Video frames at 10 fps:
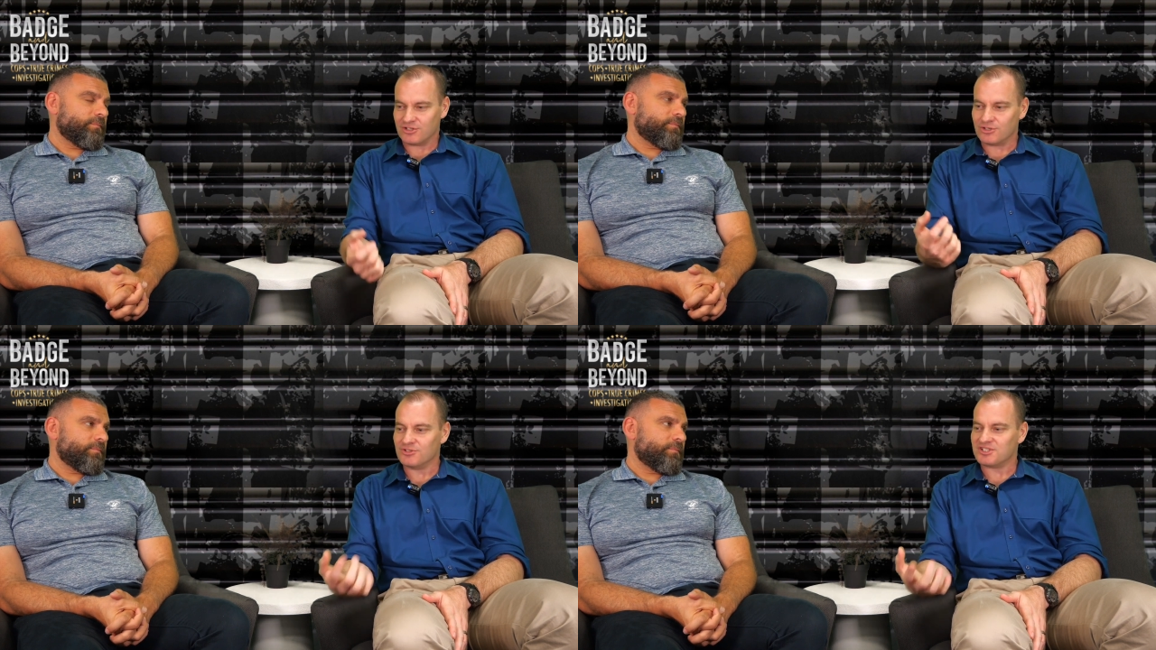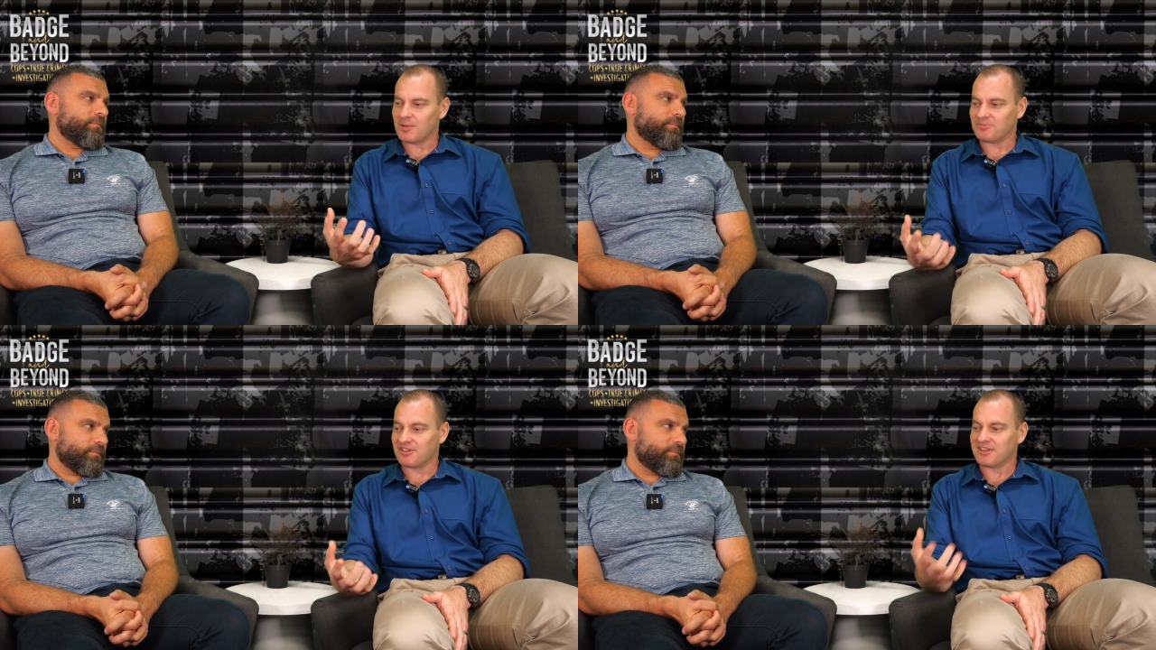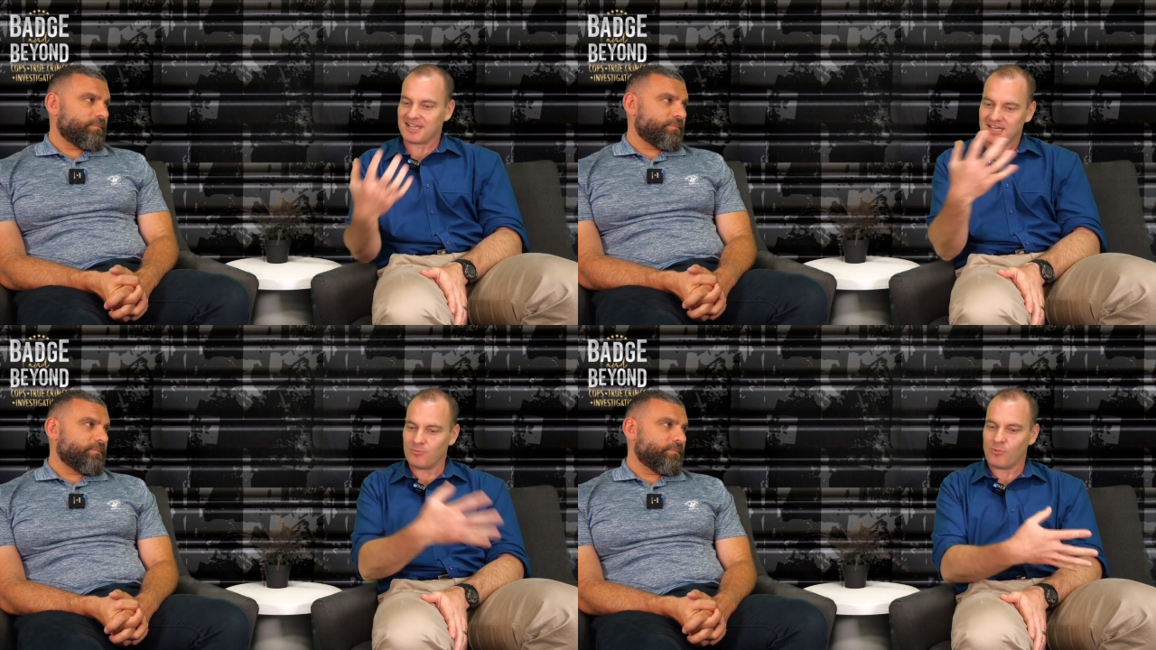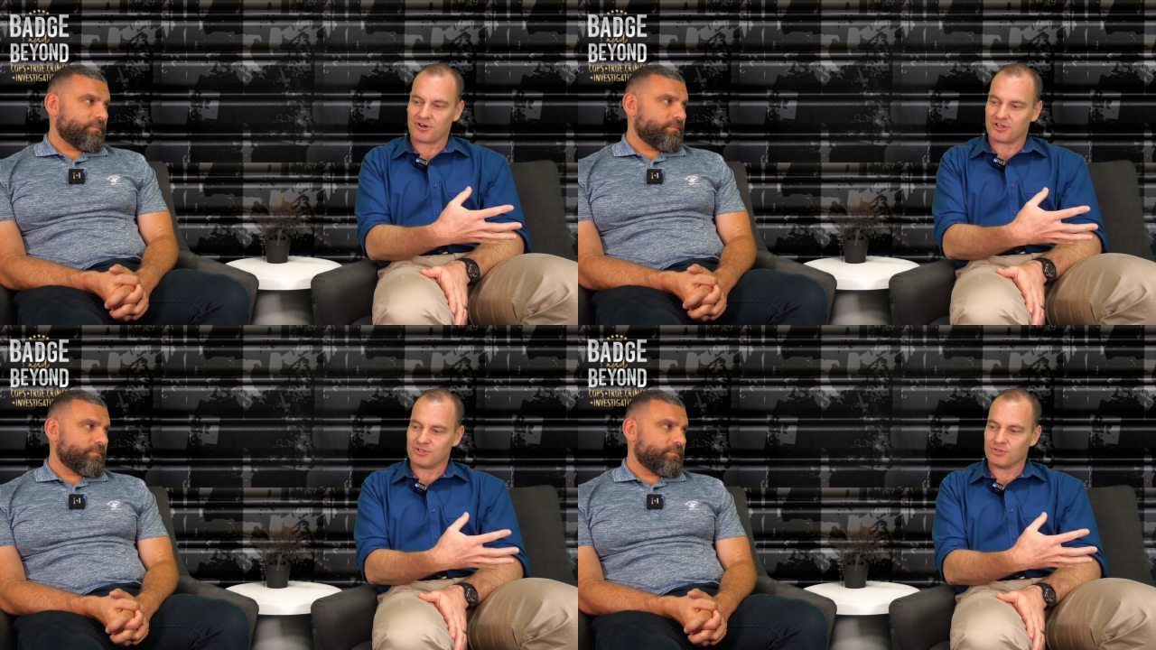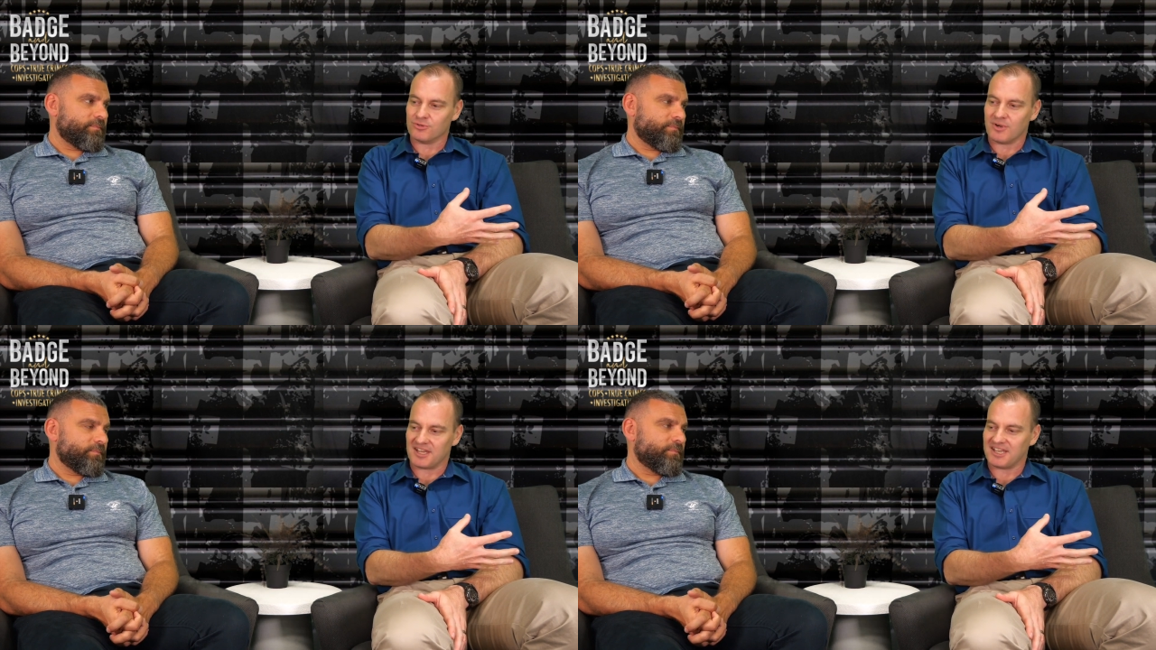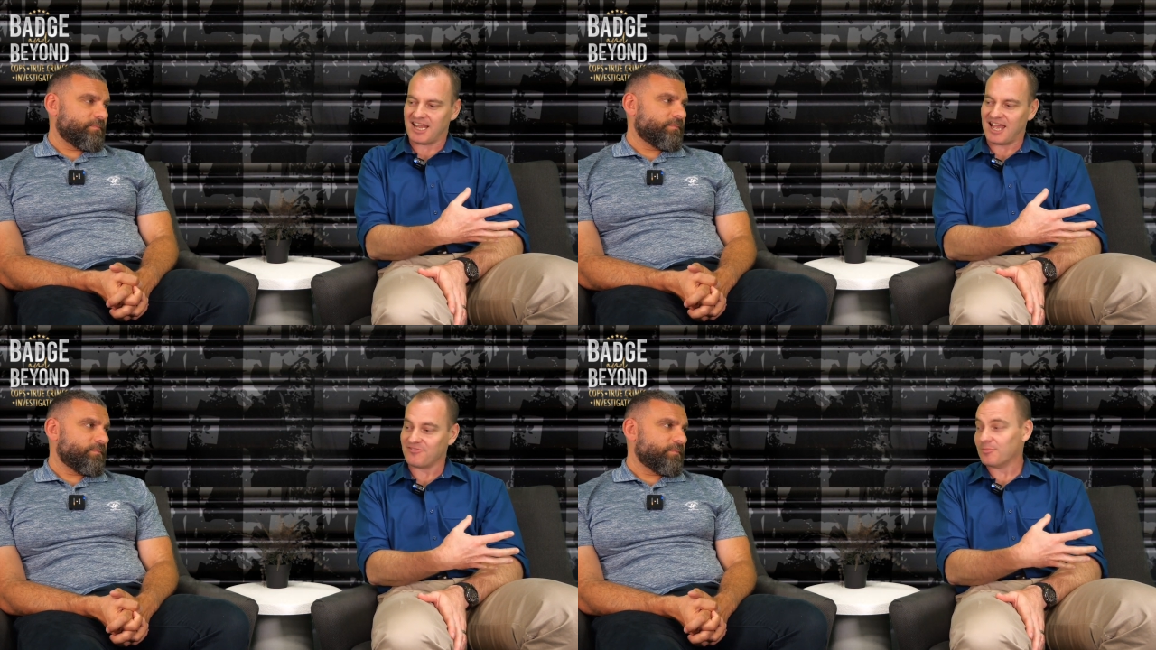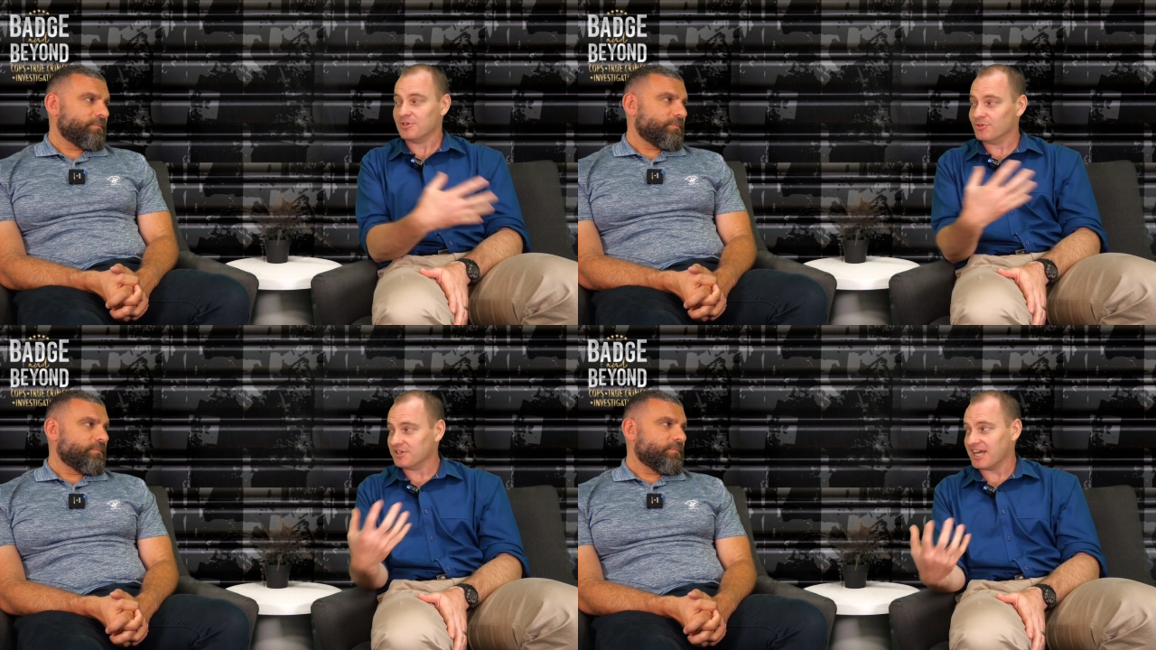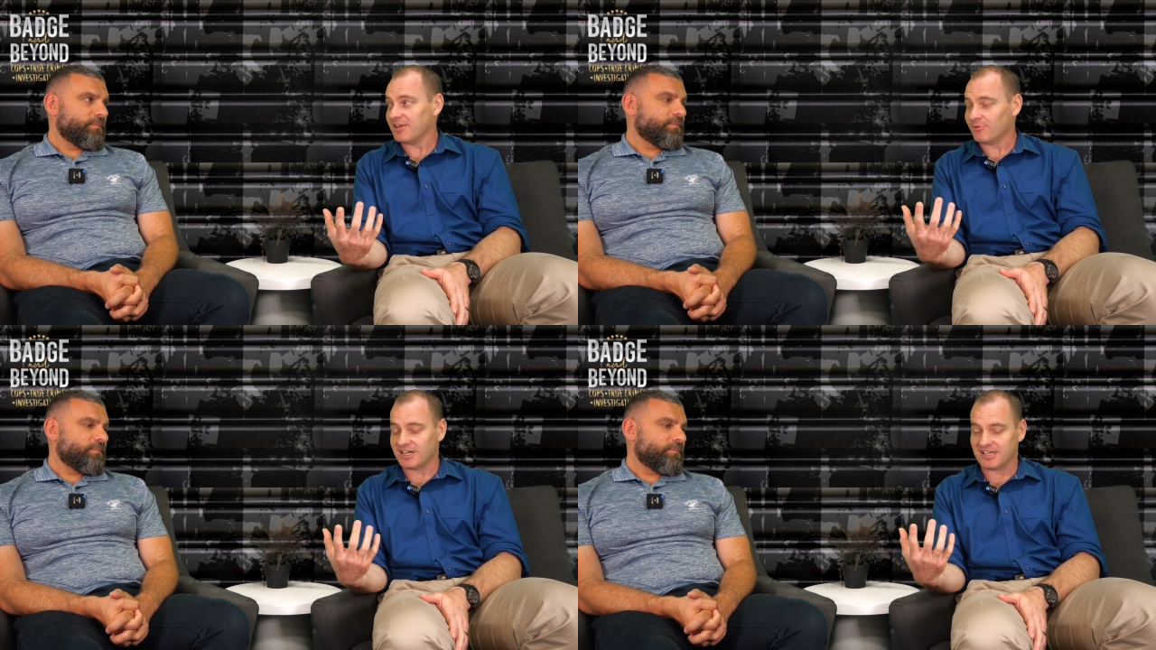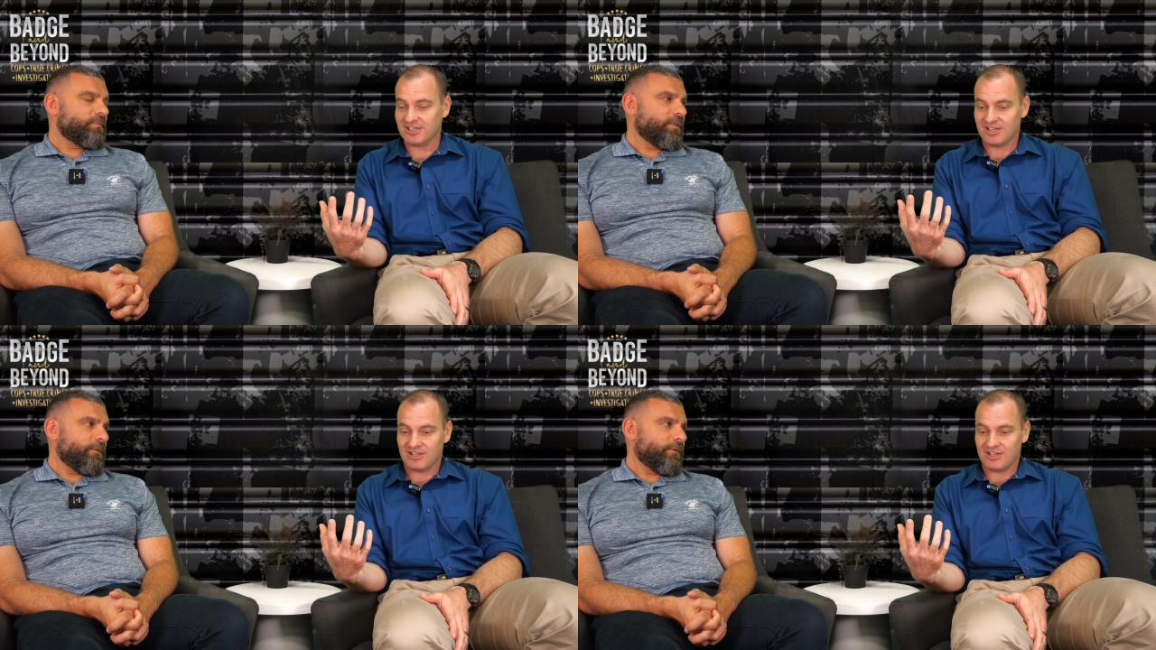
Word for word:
Speaker 1: do something that they didn't want to do and then have them do it anyway,